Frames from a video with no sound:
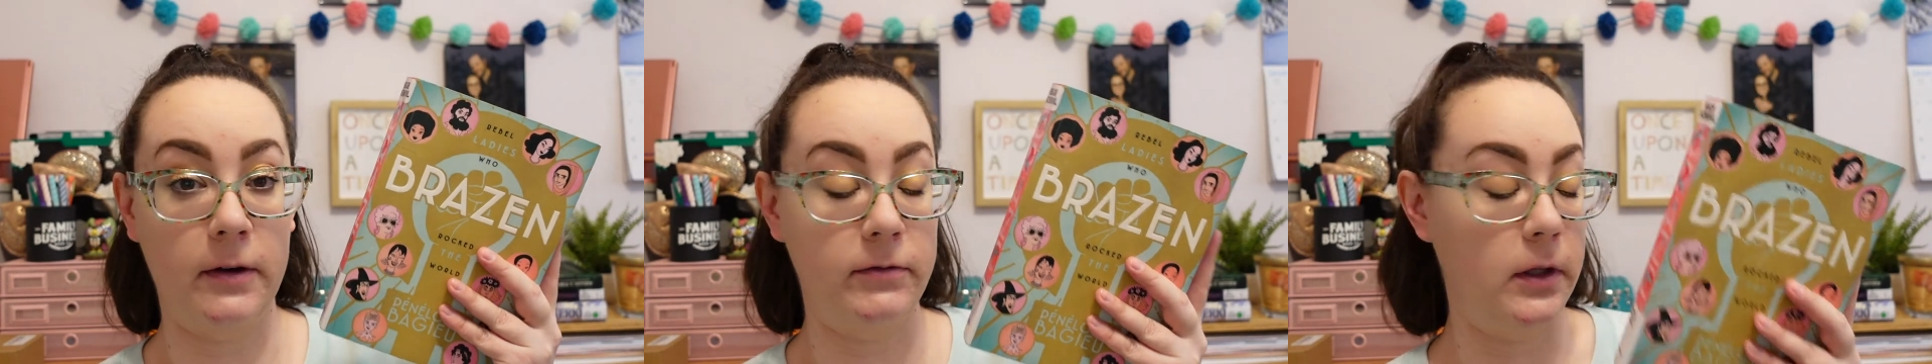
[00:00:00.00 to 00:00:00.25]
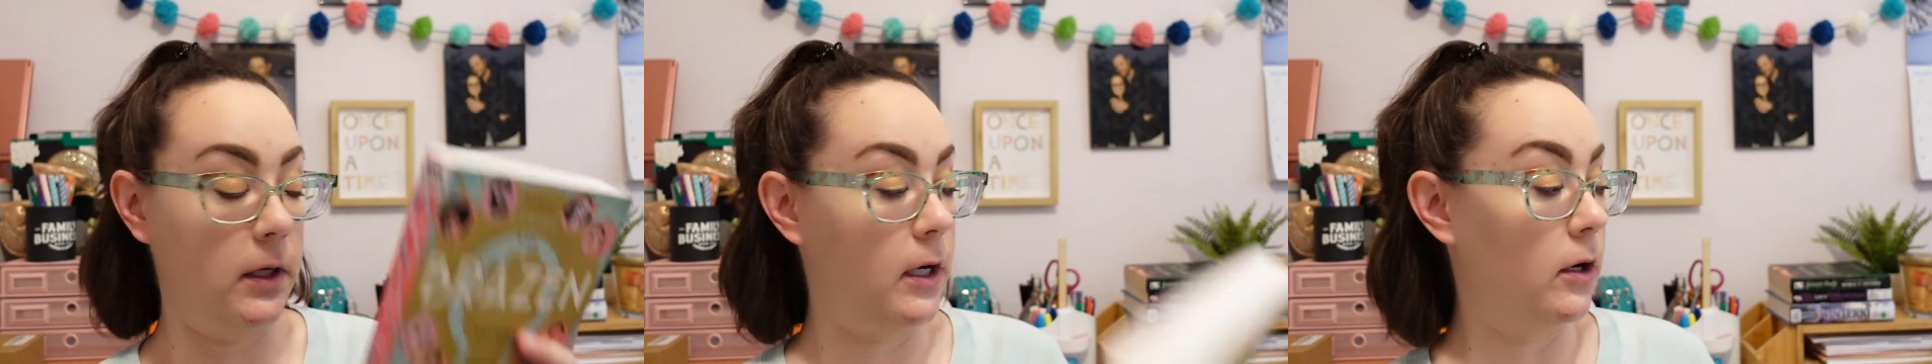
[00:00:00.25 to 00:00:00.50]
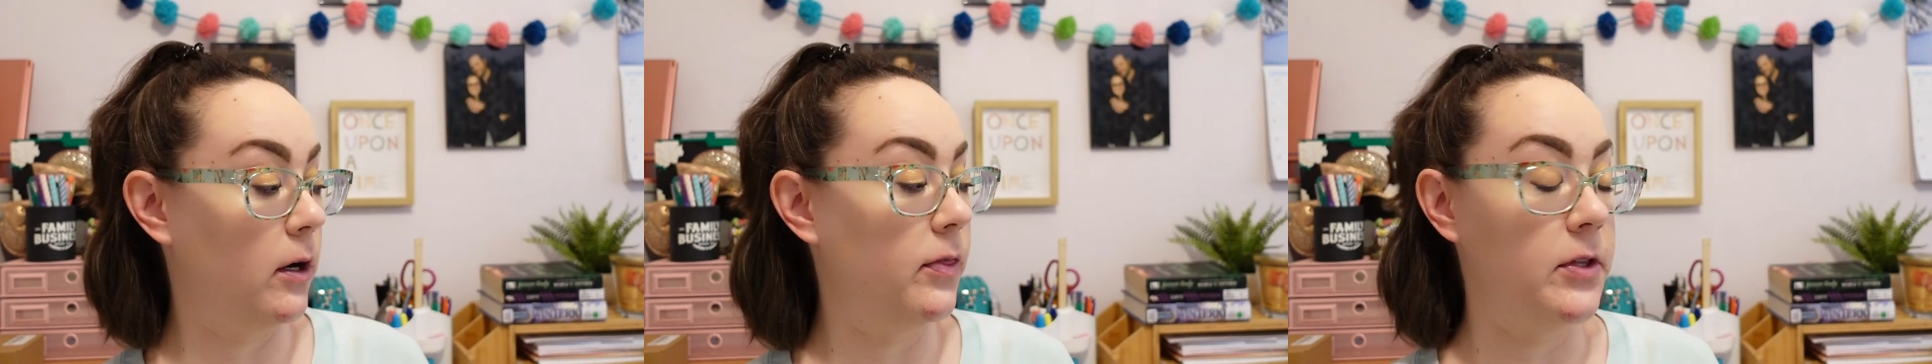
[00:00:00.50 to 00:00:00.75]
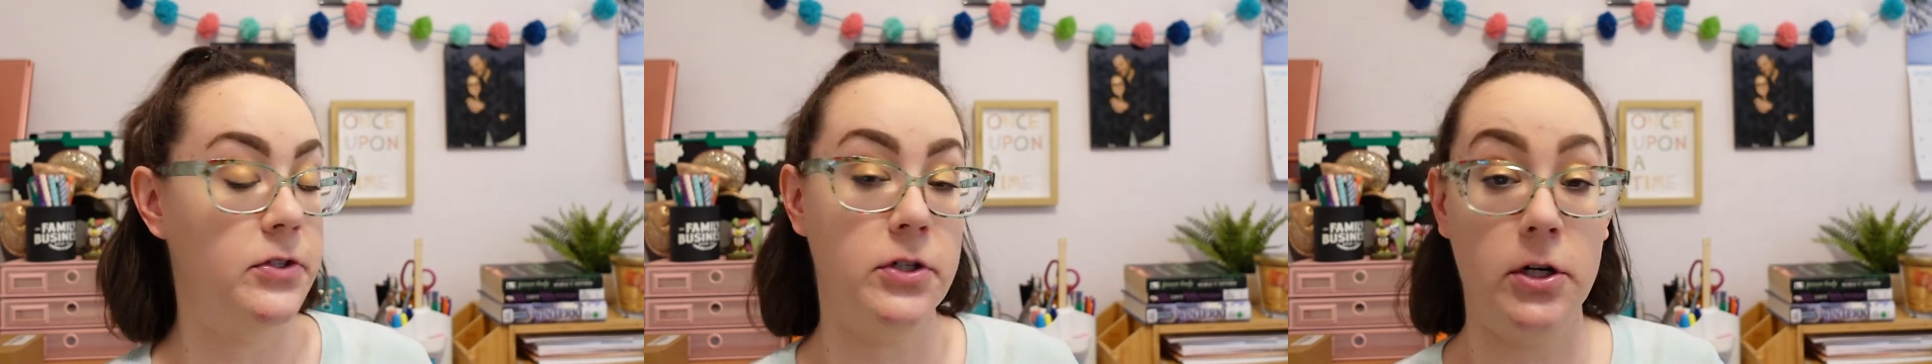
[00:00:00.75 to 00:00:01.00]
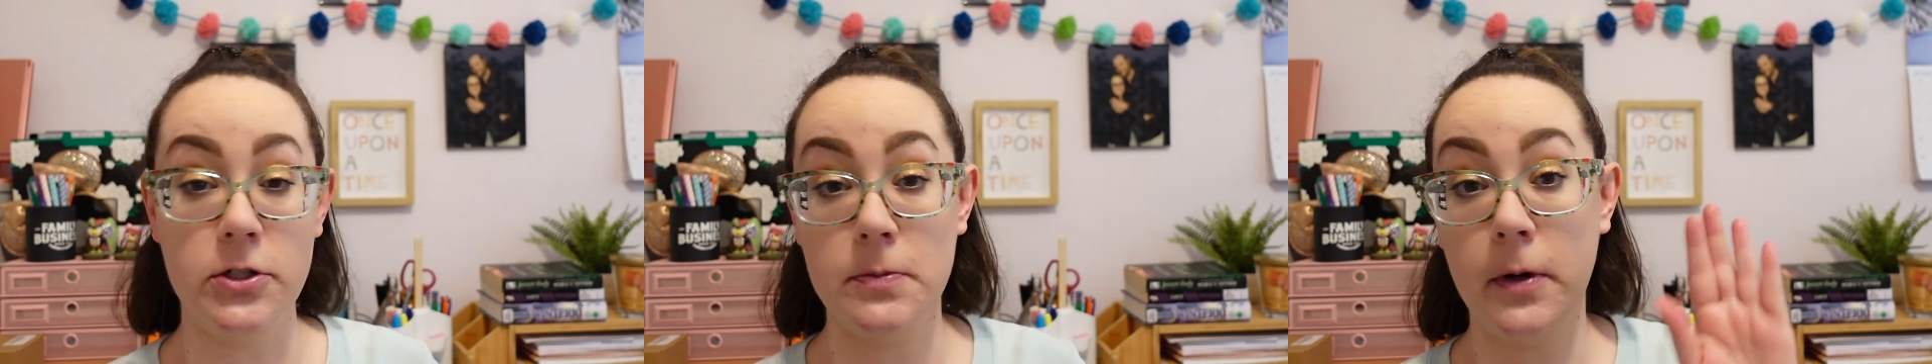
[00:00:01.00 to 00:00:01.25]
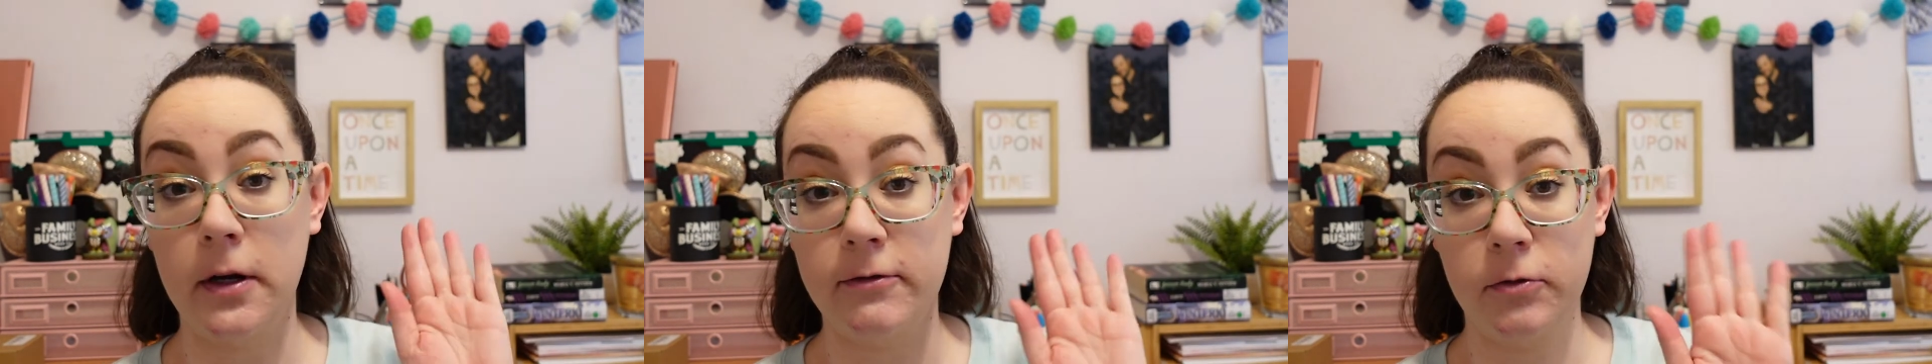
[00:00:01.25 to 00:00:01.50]
of the year and then Stars
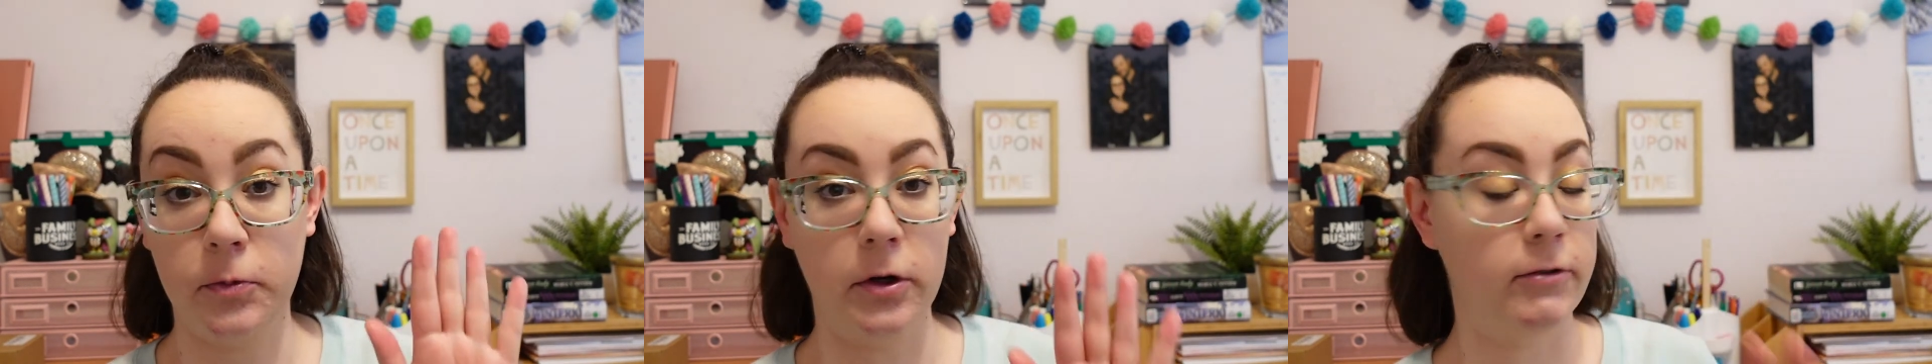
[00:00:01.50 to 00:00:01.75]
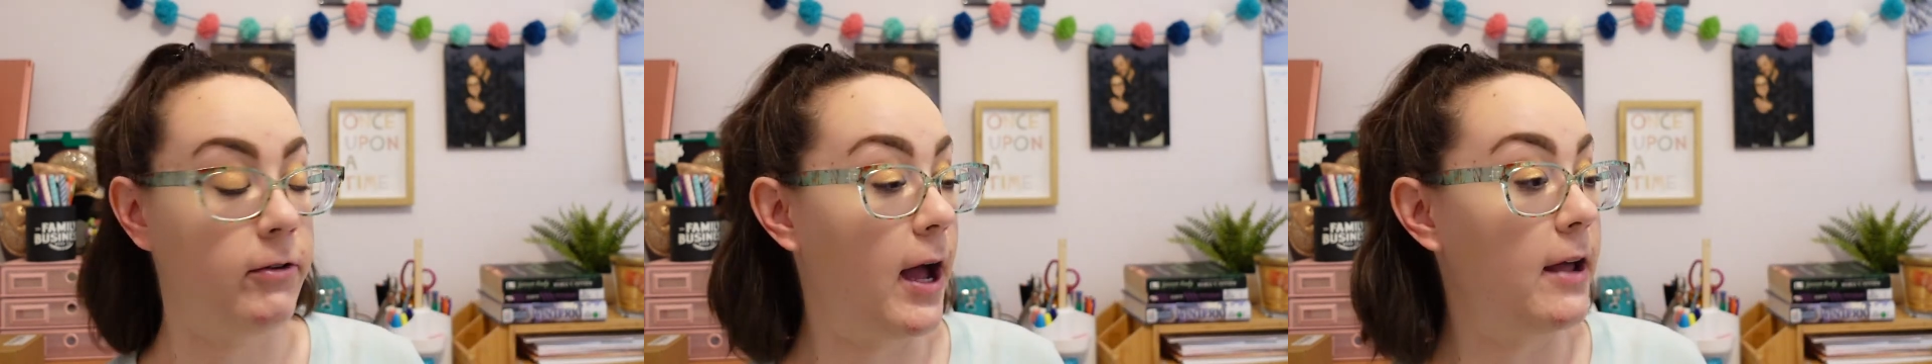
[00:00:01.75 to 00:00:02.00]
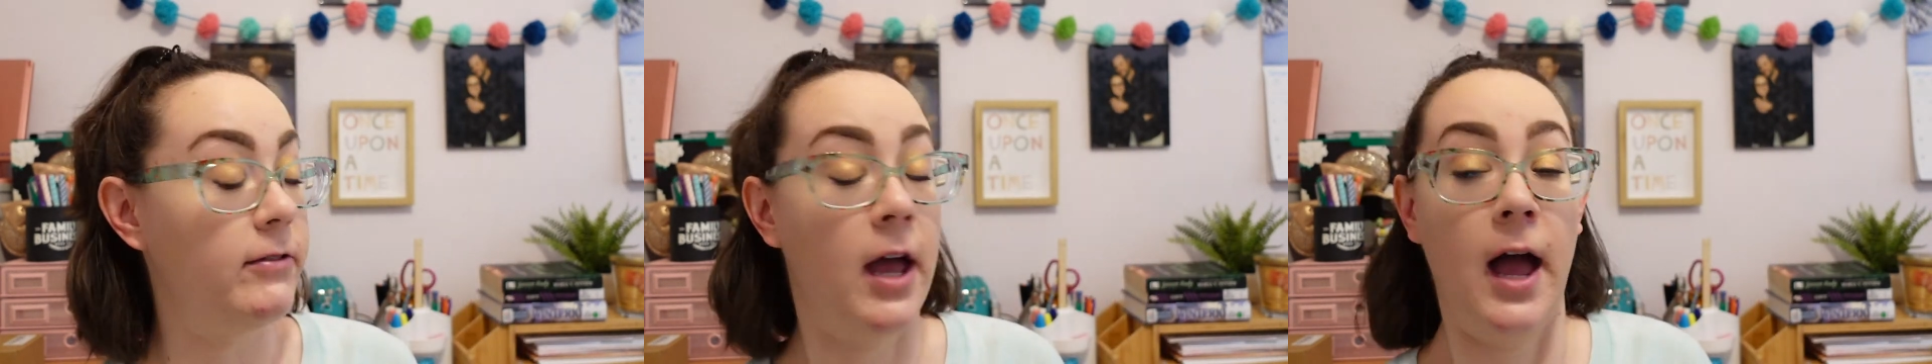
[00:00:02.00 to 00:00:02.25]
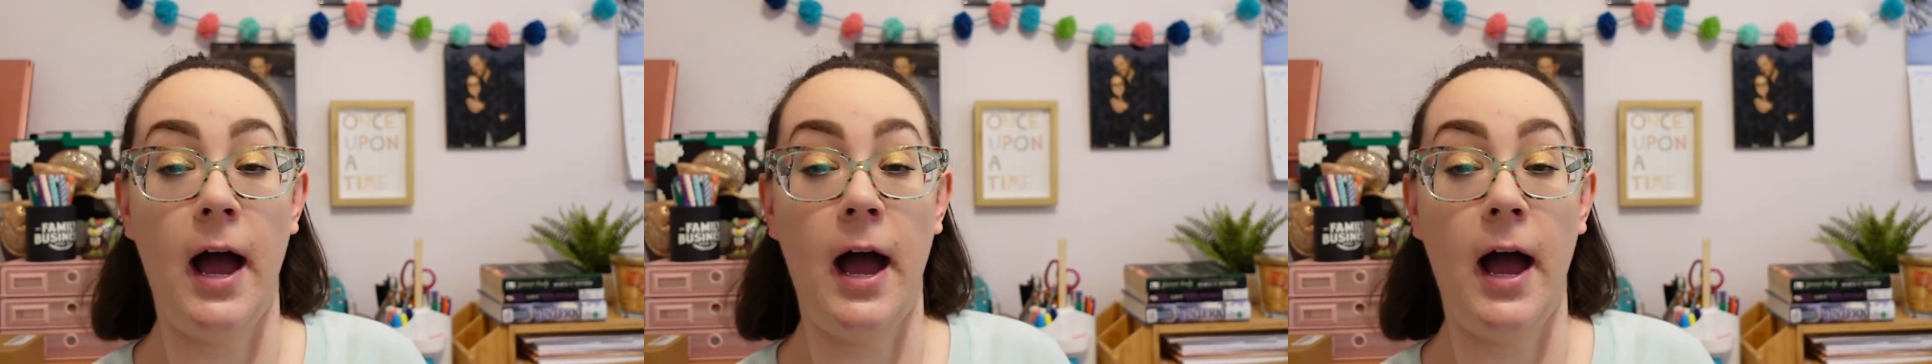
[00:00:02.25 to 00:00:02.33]
Above book five.